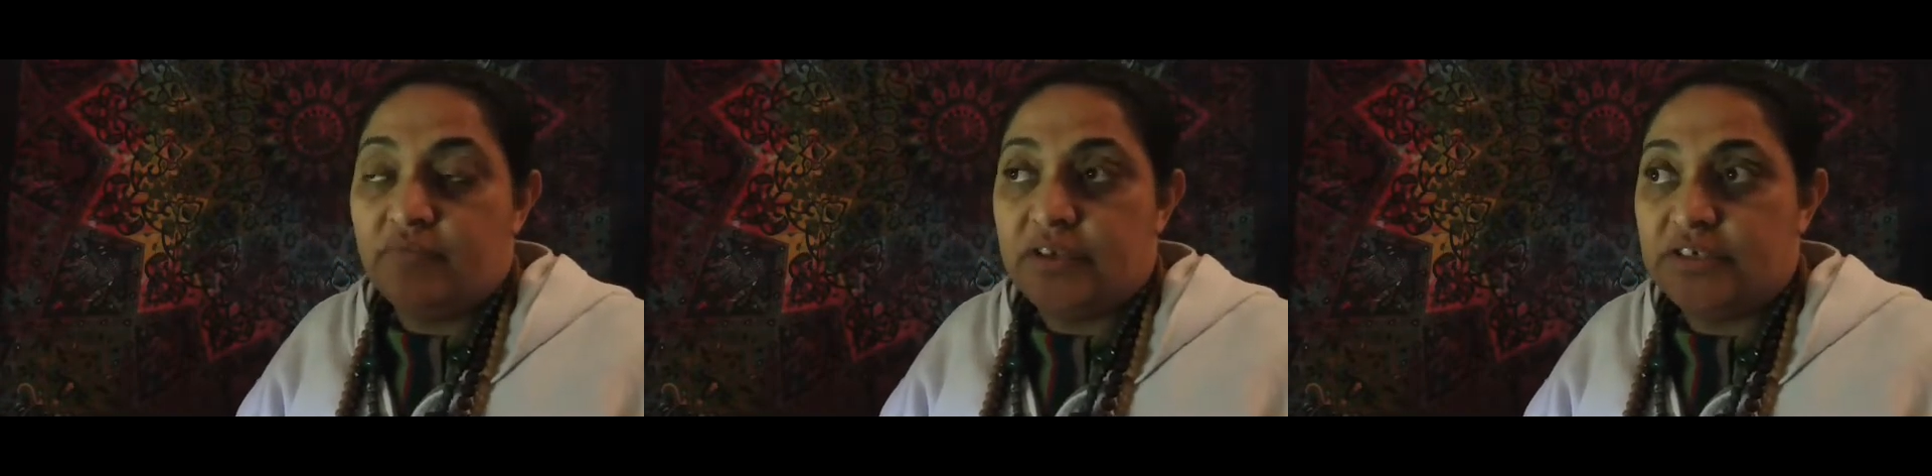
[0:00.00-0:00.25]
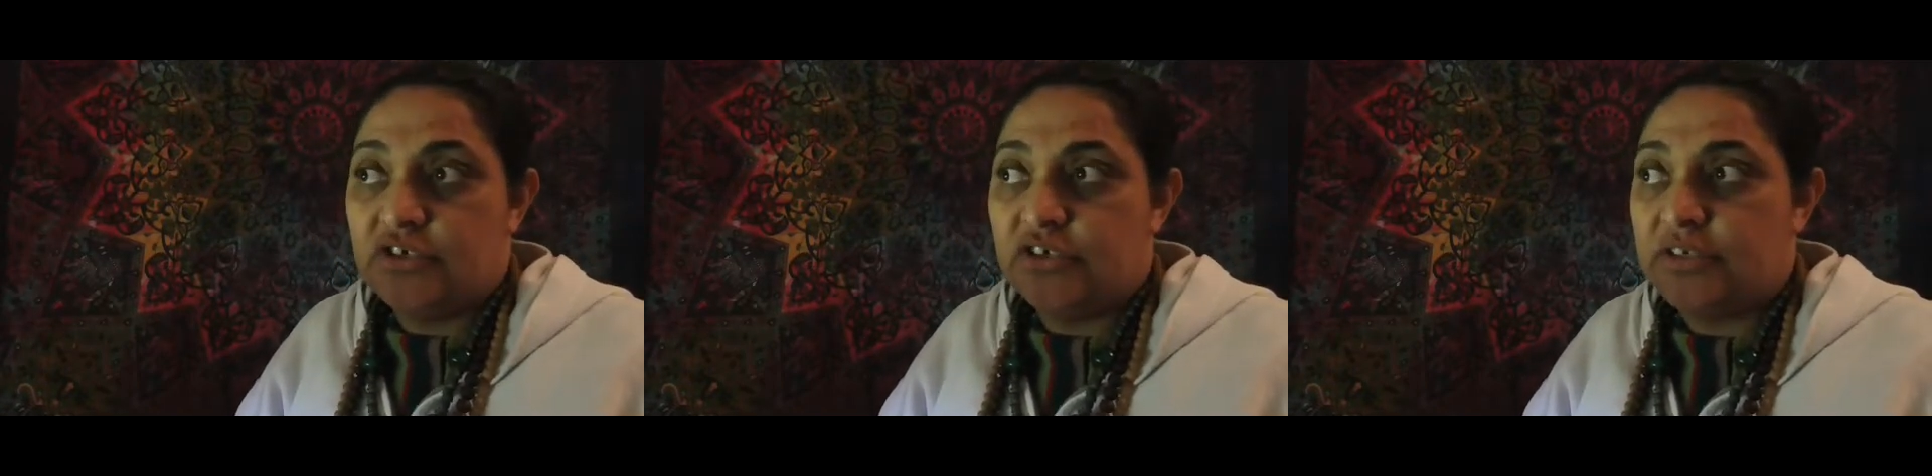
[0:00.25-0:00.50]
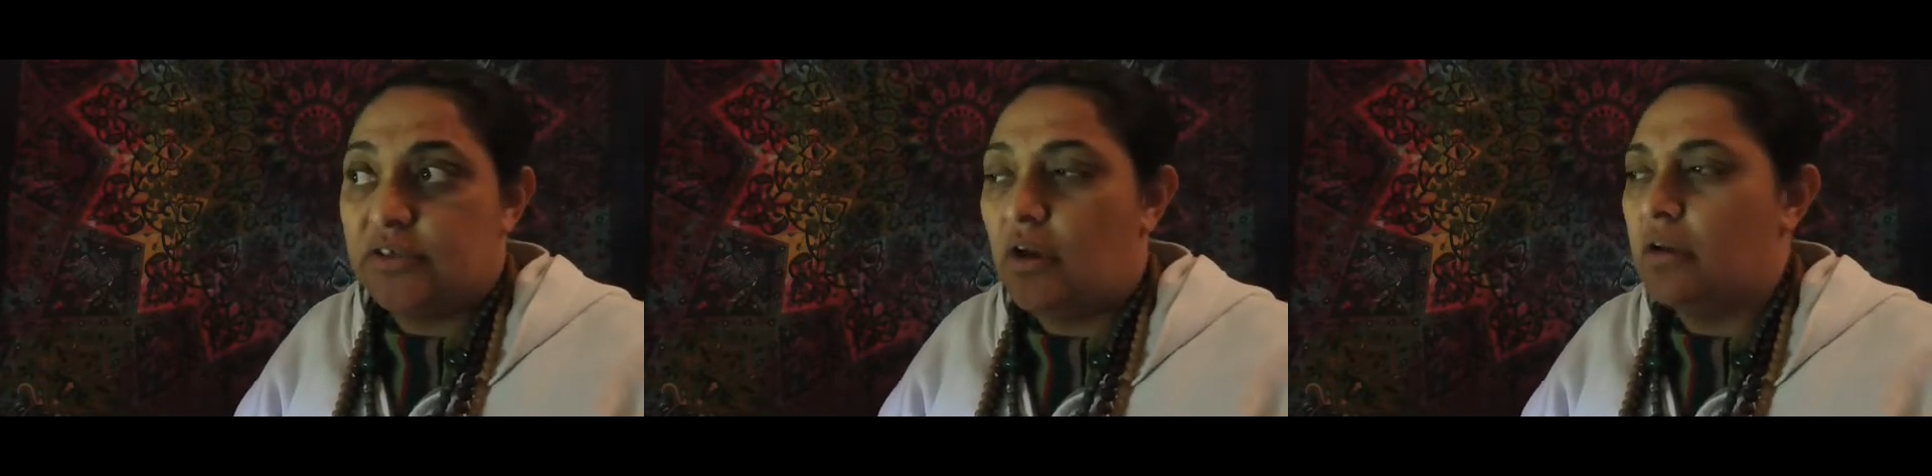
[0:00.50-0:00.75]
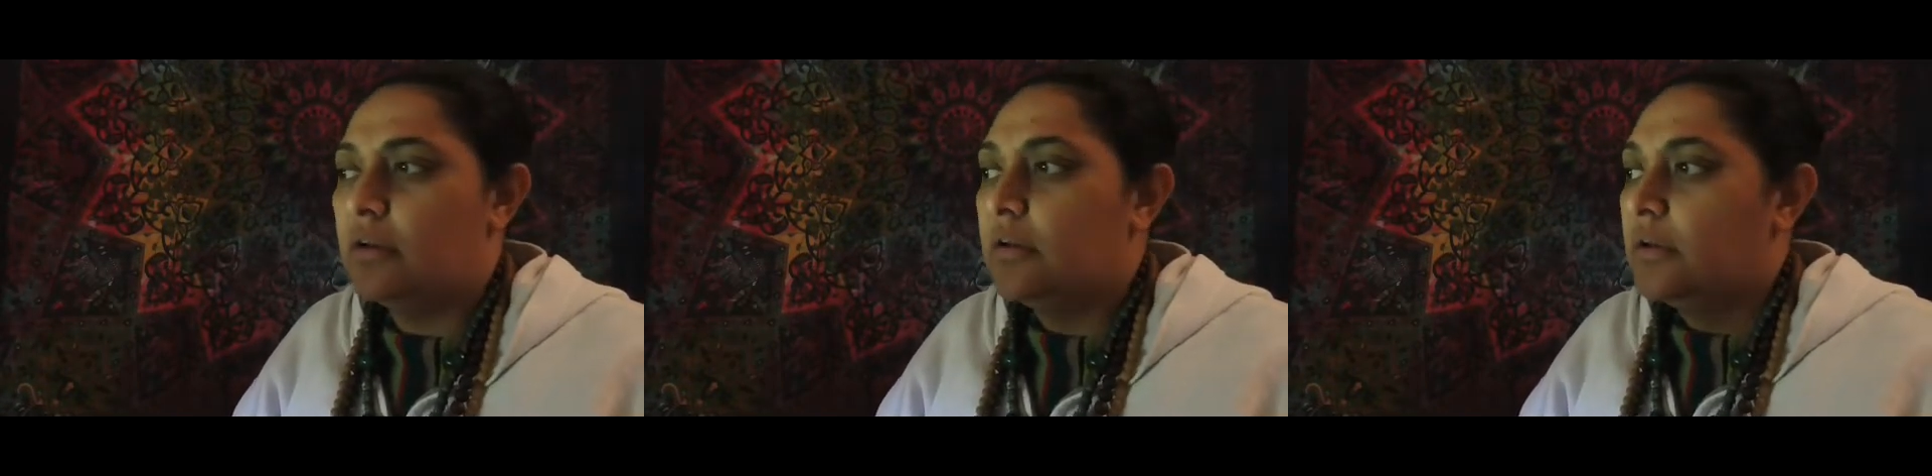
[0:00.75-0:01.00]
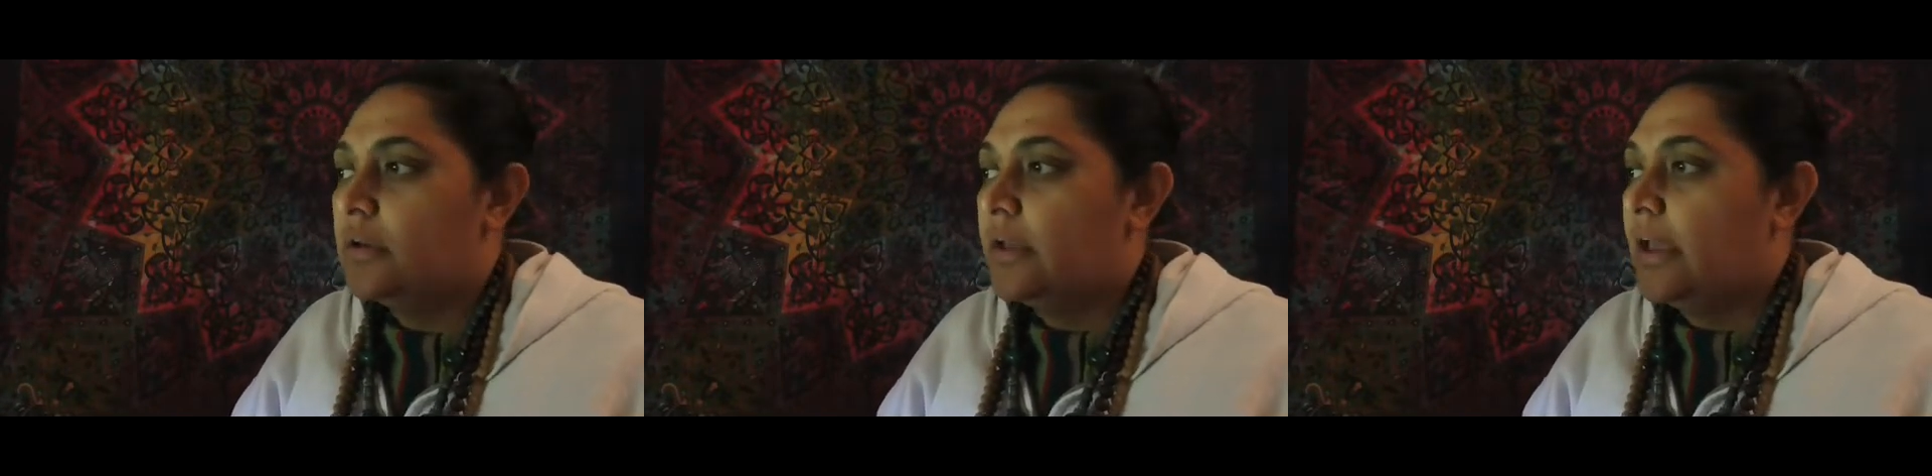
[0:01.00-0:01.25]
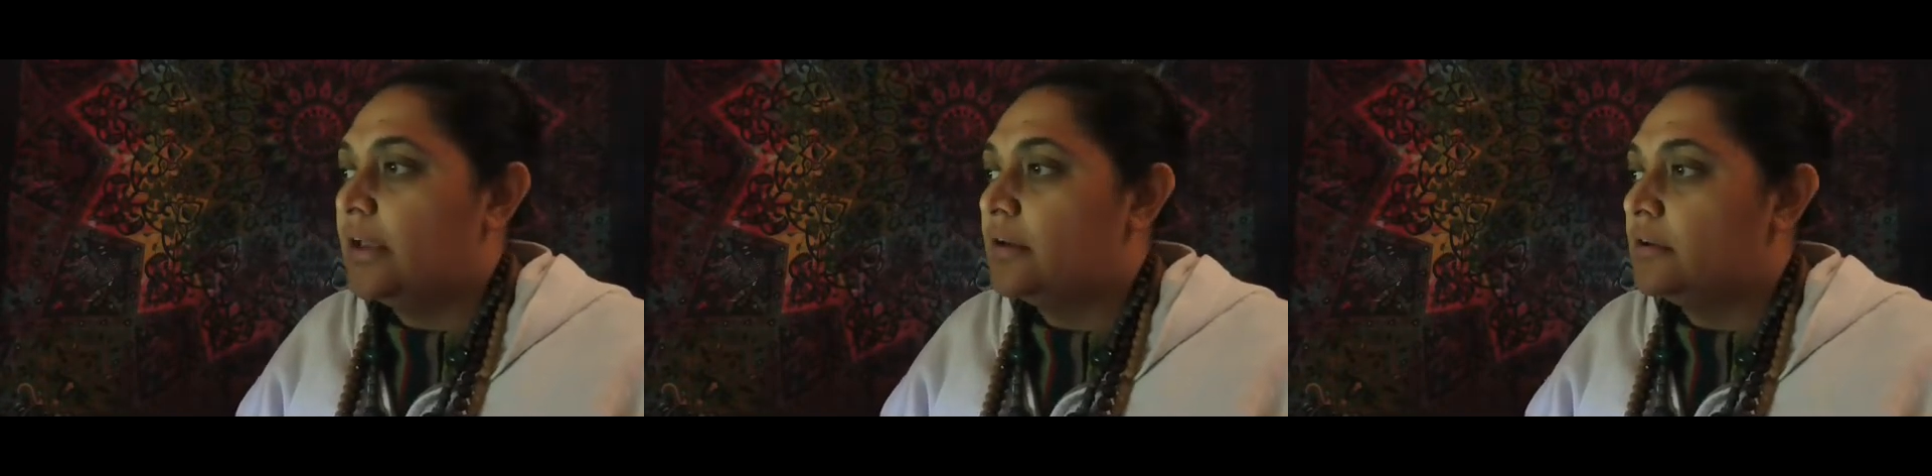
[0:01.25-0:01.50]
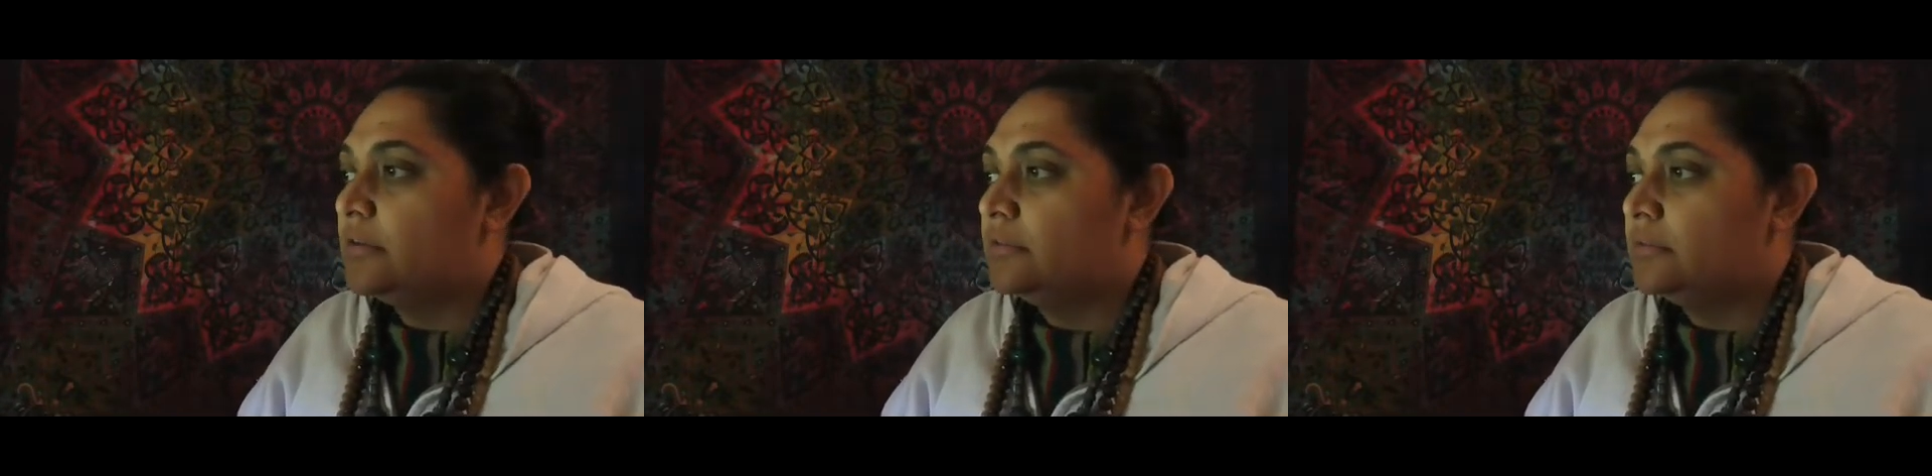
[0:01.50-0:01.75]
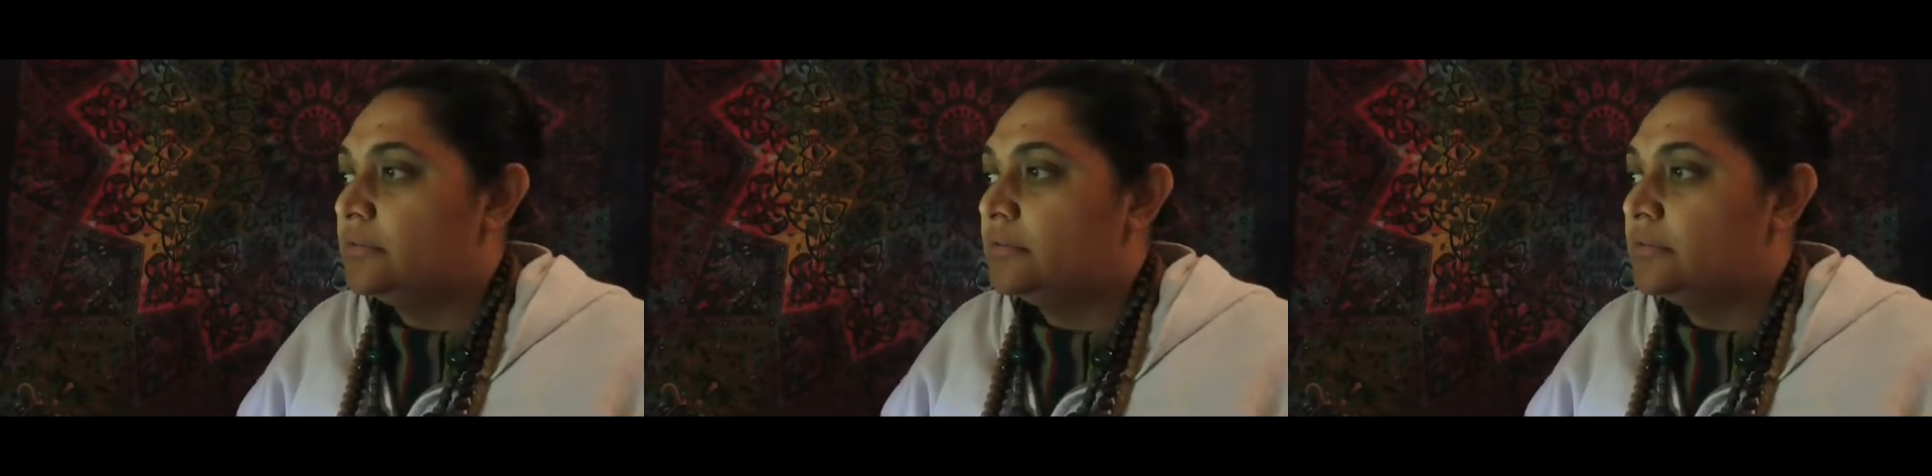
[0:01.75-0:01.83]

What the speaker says: messages. Oh, hang on.